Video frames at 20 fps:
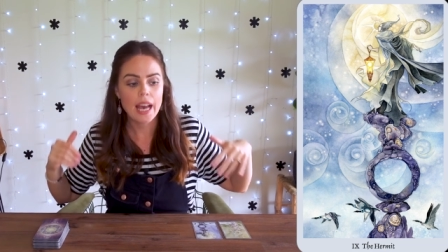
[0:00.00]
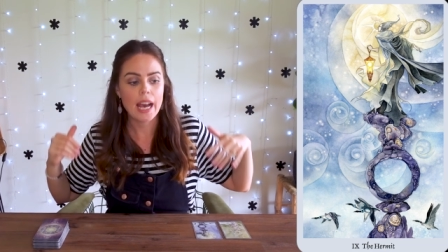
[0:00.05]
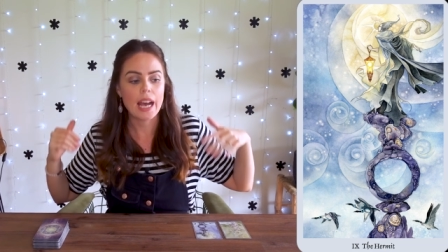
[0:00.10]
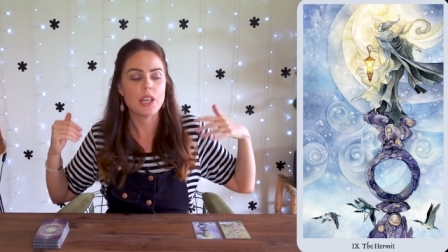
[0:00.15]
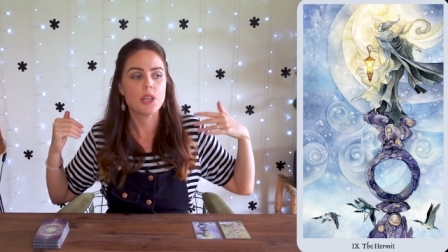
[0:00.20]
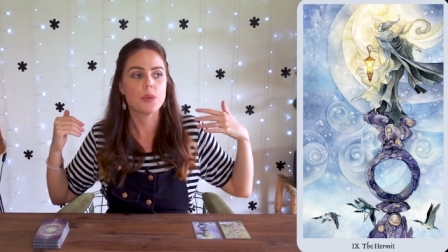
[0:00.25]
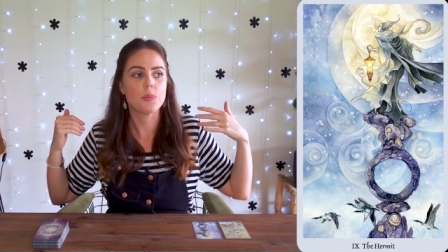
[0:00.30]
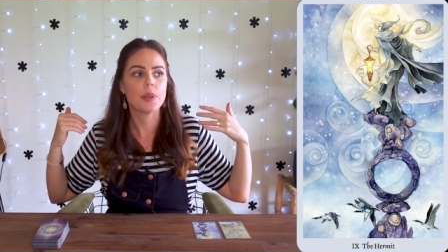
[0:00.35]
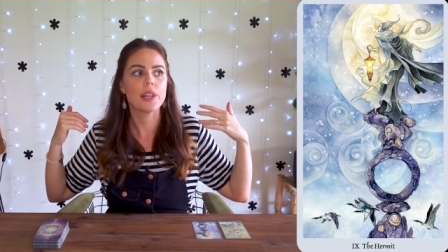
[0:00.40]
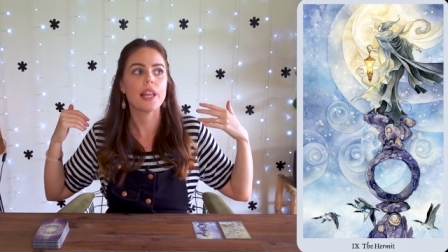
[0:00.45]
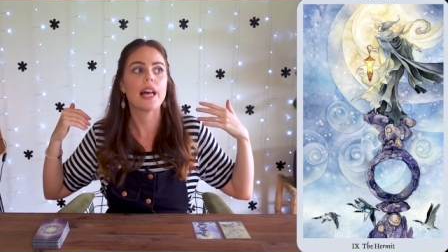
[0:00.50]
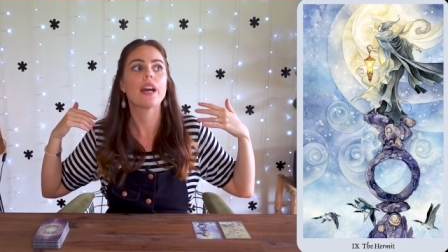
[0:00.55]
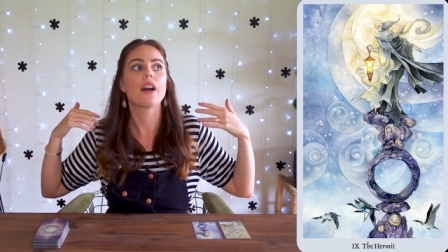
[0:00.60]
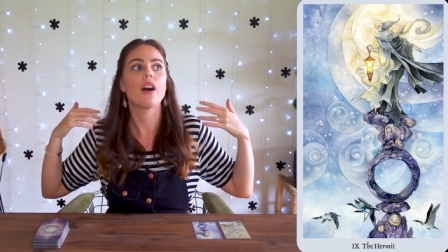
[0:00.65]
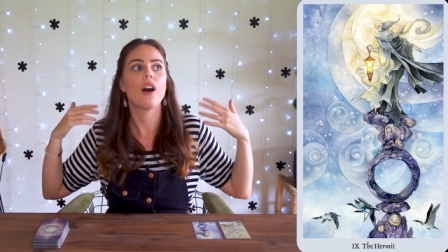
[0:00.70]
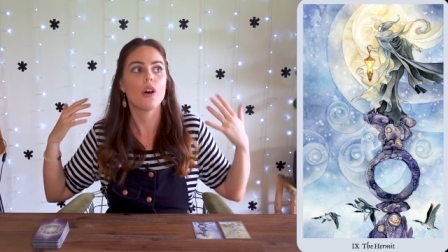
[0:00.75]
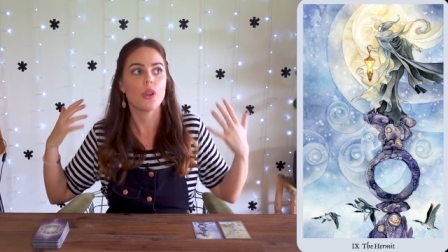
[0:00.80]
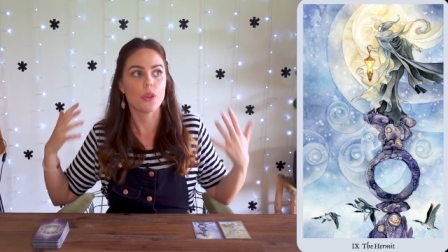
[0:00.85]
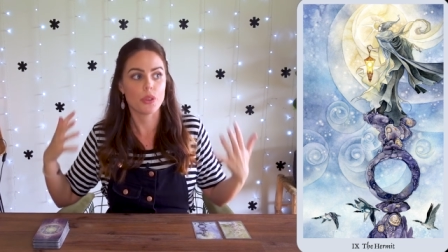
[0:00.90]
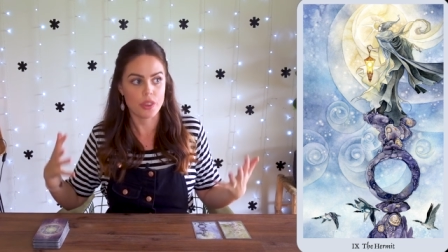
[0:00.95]
and you'll be
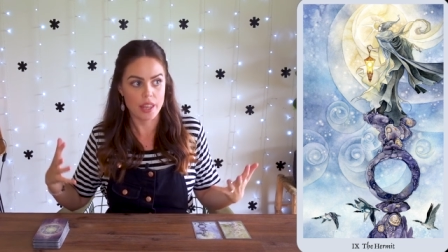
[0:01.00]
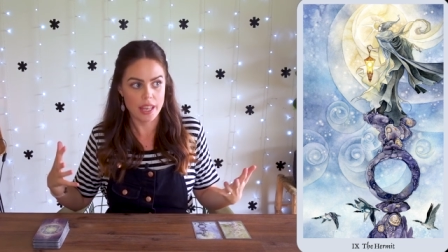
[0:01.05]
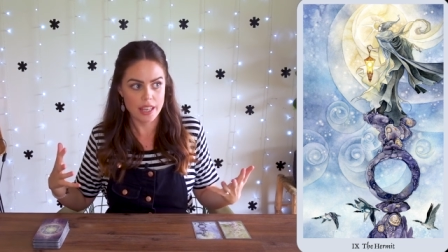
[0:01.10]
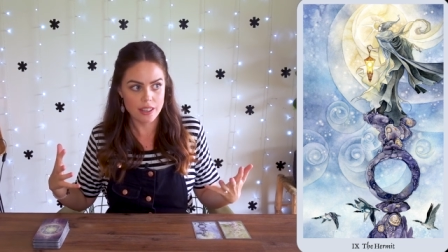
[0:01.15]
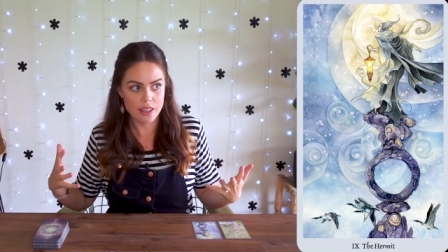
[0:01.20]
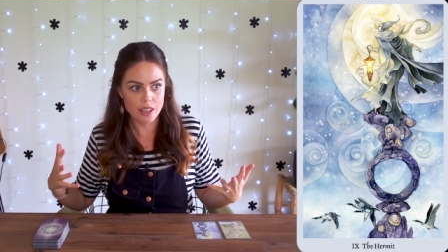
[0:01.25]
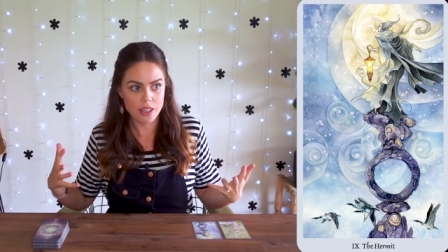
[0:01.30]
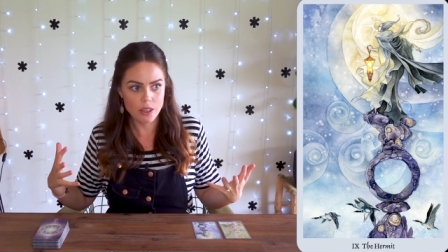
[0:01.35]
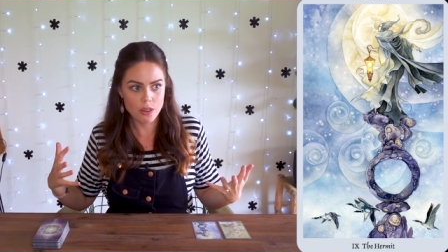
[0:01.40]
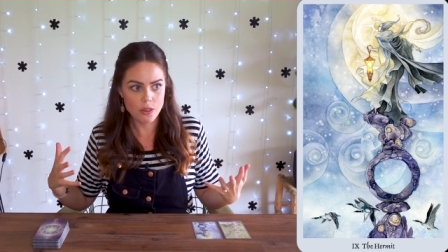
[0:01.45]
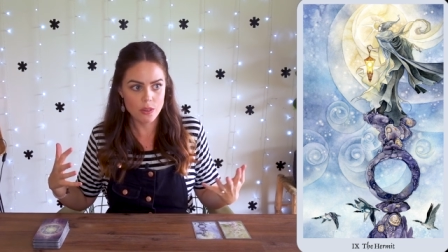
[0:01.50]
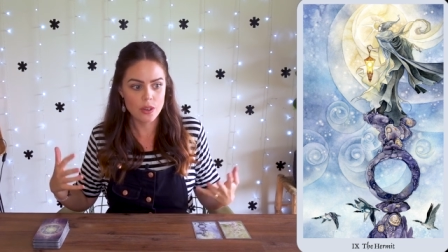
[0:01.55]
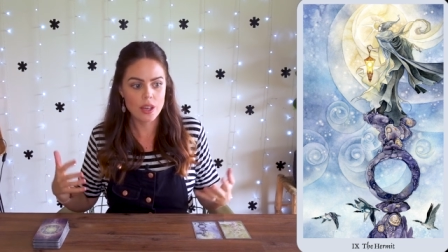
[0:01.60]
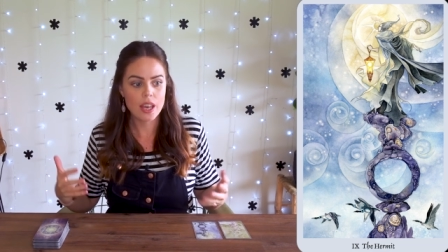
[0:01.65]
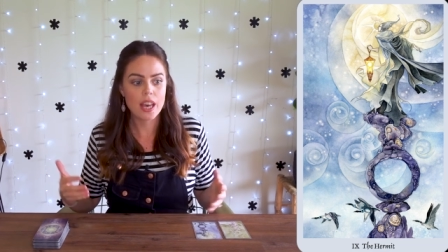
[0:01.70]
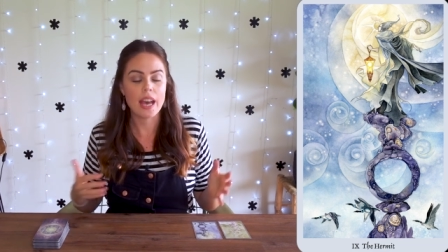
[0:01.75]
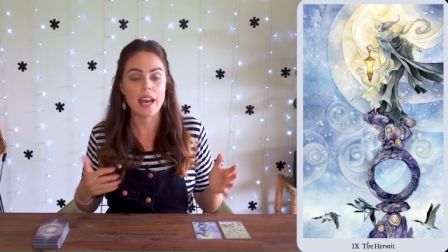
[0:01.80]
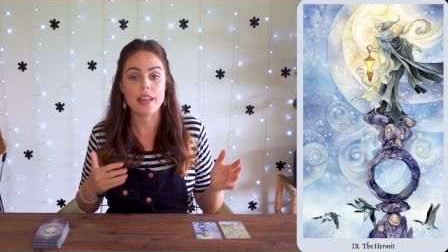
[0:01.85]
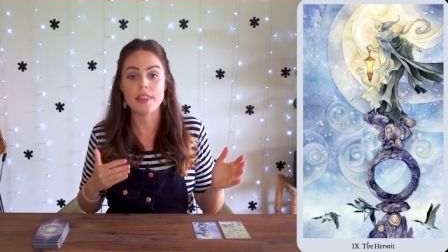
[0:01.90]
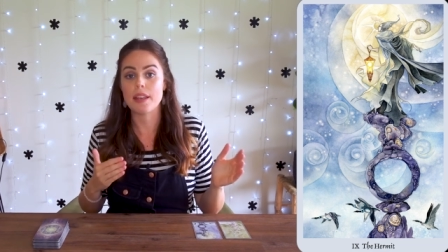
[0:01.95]
like, oh, thank you.
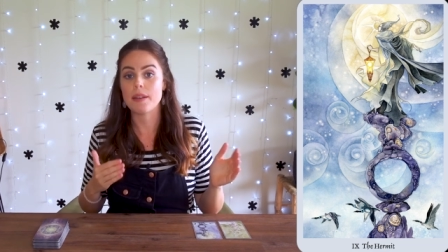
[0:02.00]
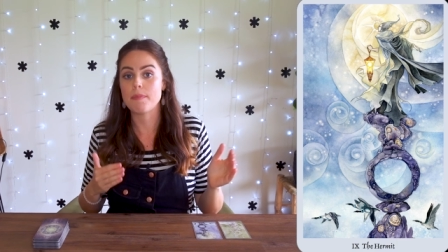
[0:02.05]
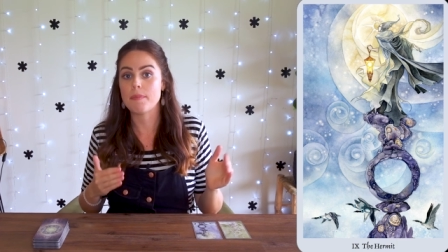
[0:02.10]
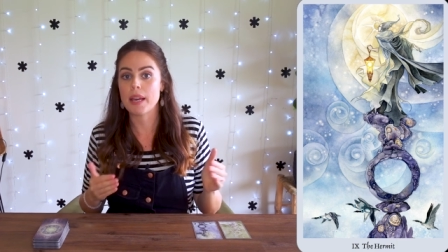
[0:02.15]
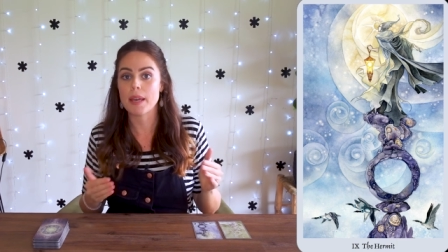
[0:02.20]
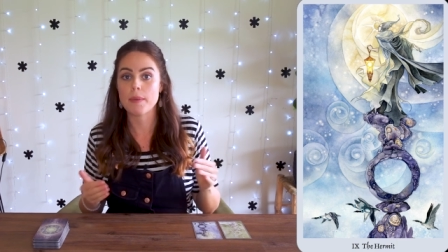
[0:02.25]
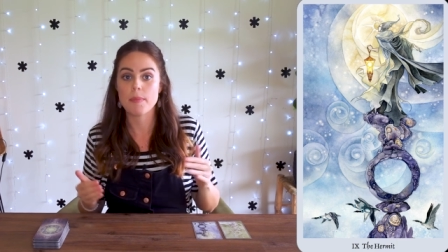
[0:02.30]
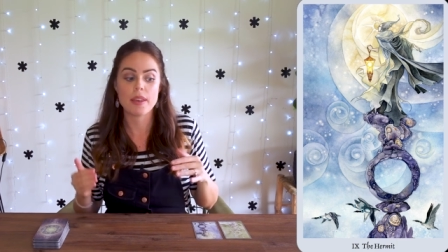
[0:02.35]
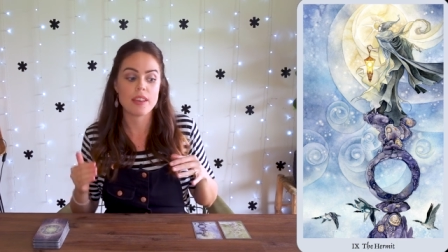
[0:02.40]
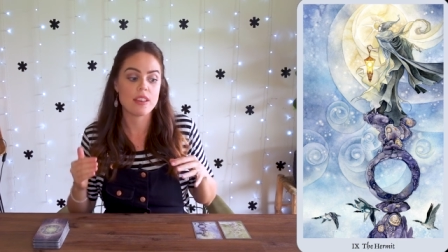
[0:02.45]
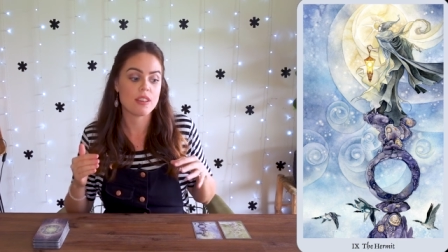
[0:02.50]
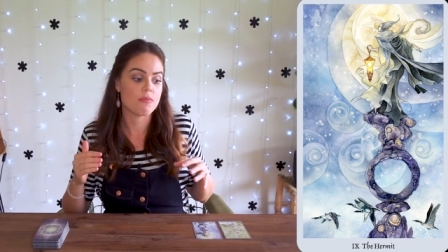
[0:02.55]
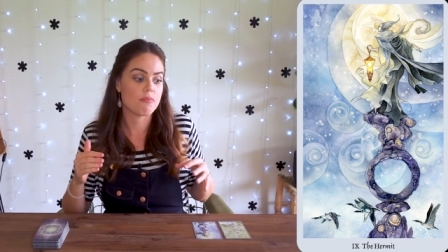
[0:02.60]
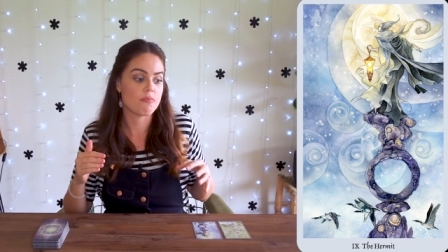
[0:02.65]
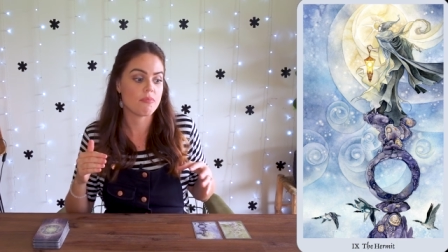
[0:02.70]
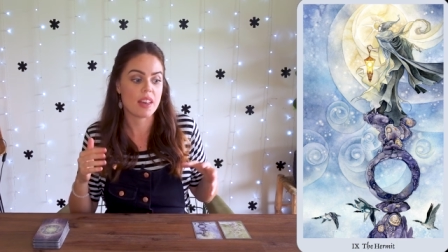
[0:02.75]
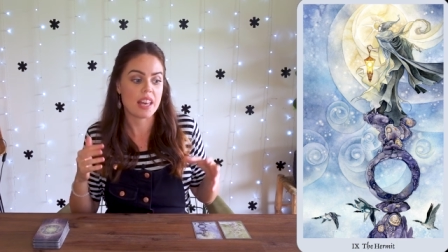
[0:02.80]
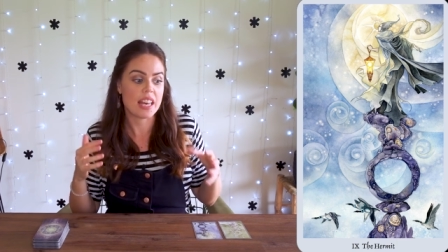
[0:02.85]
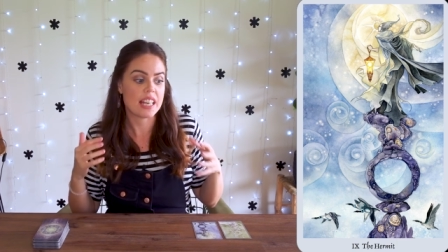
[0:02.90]
And then maybe